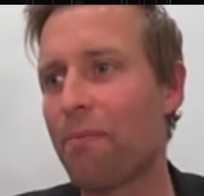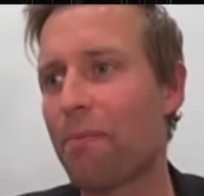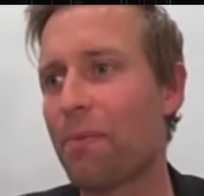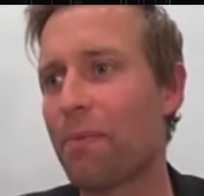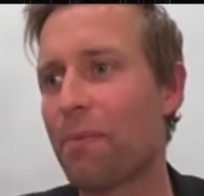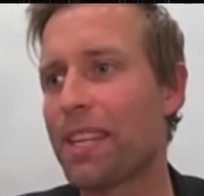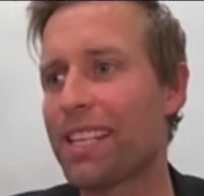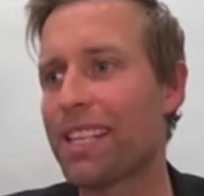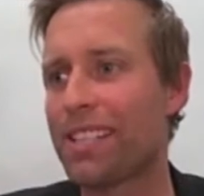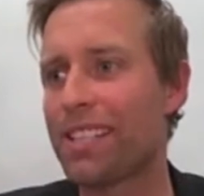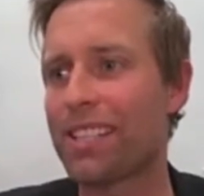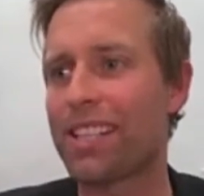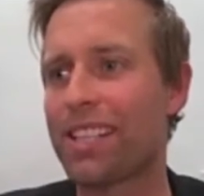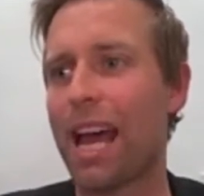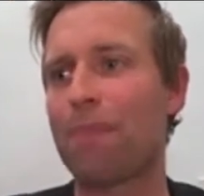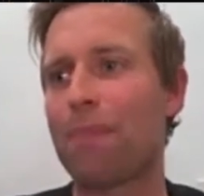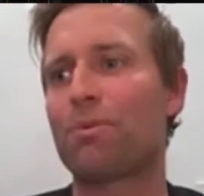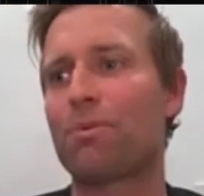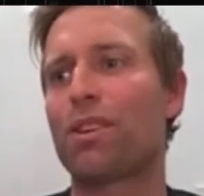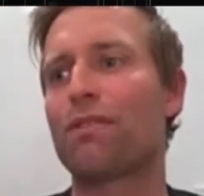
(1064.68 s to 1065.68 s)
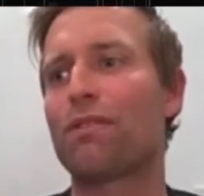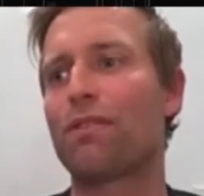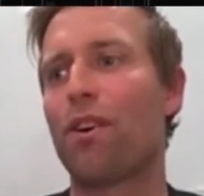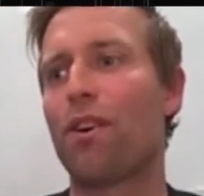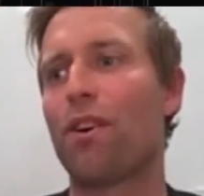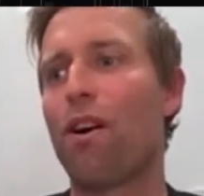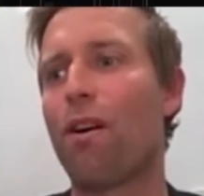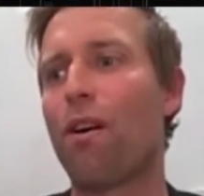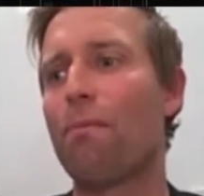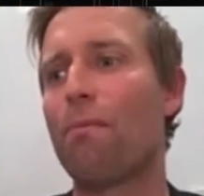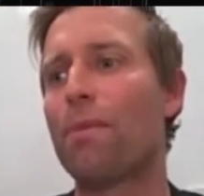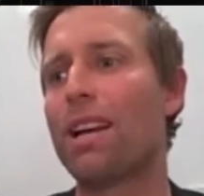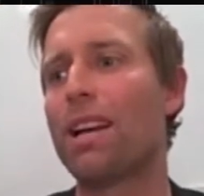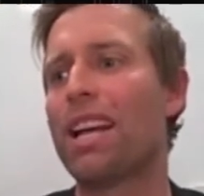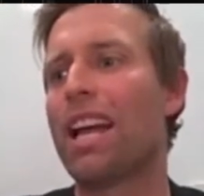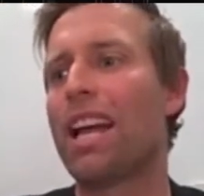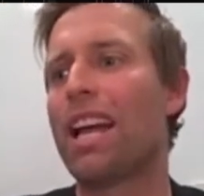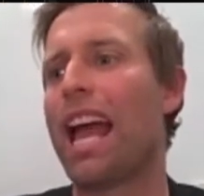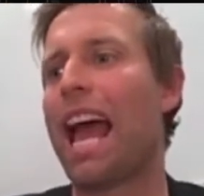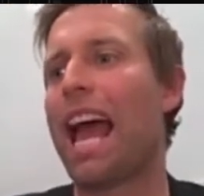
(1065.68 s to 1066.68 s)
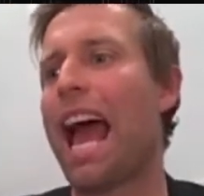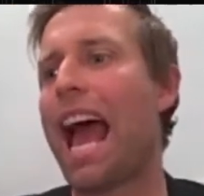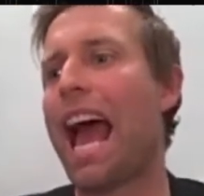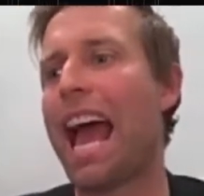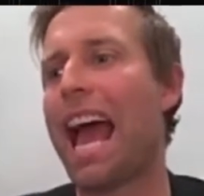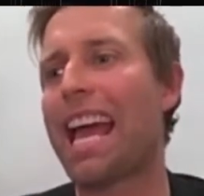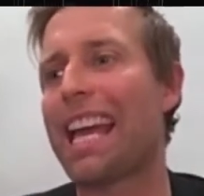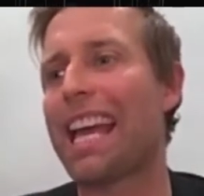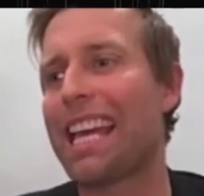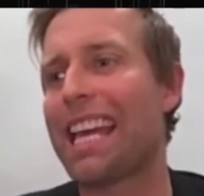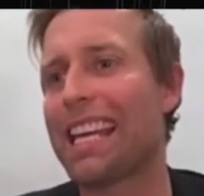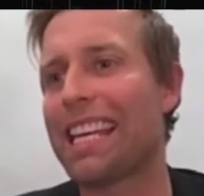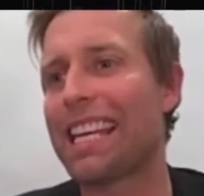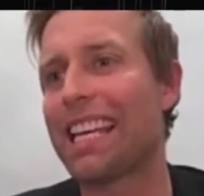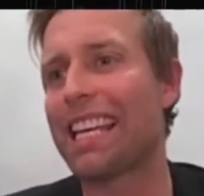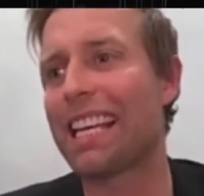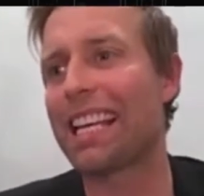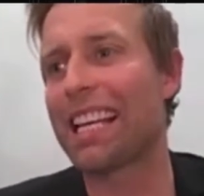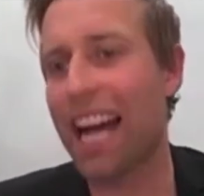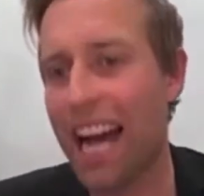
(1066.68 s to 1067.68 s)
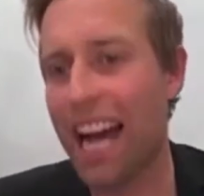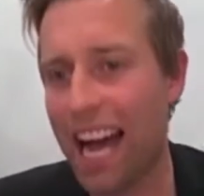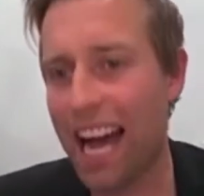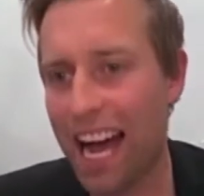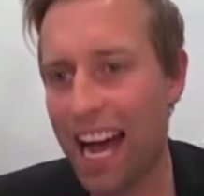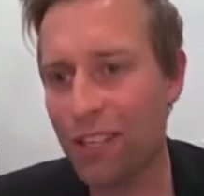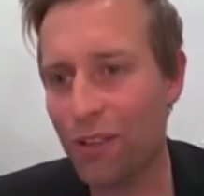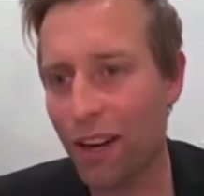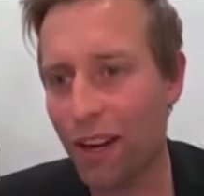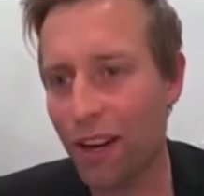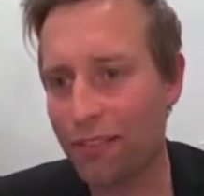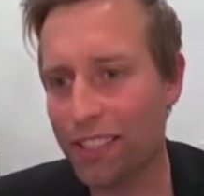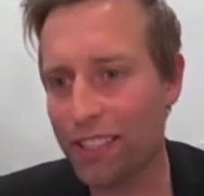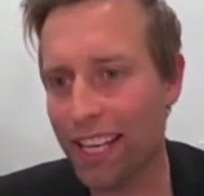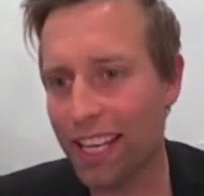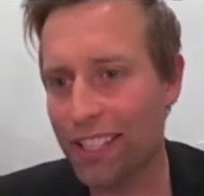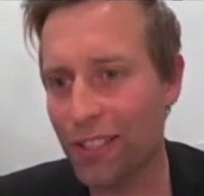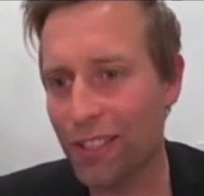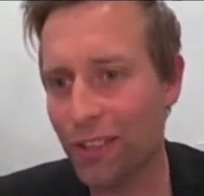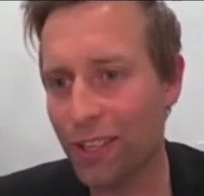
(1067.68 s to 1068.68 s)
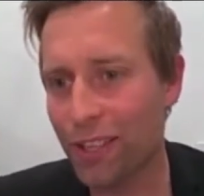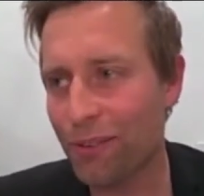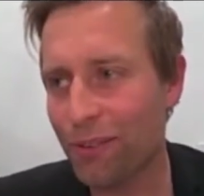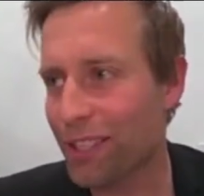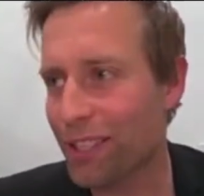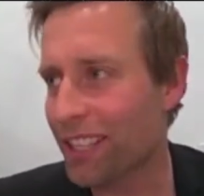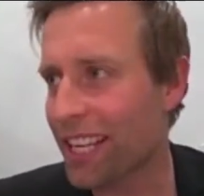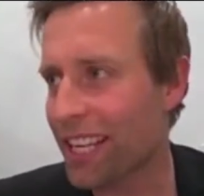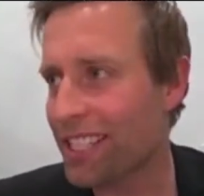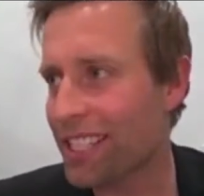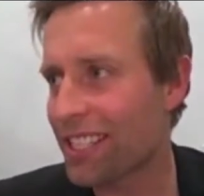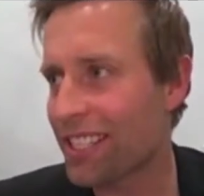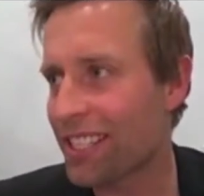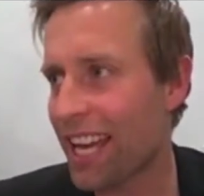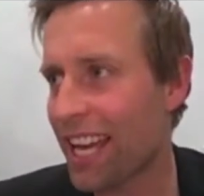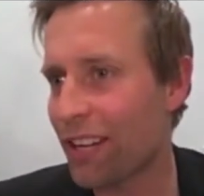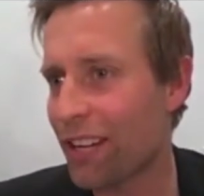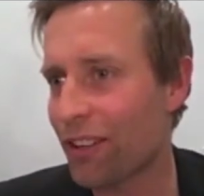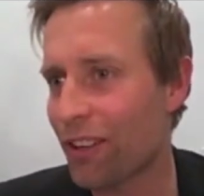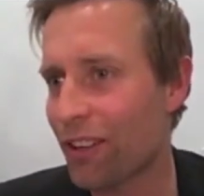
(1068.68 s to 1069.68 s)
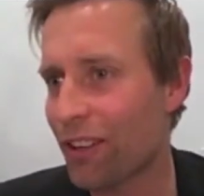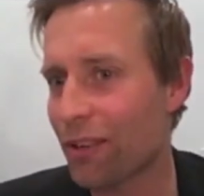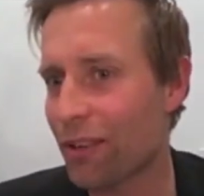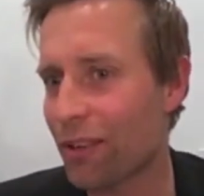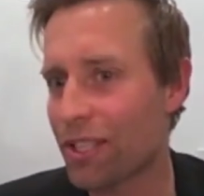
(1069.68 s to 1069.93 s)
this is captured from a car driving down the street with a laser scanner on it,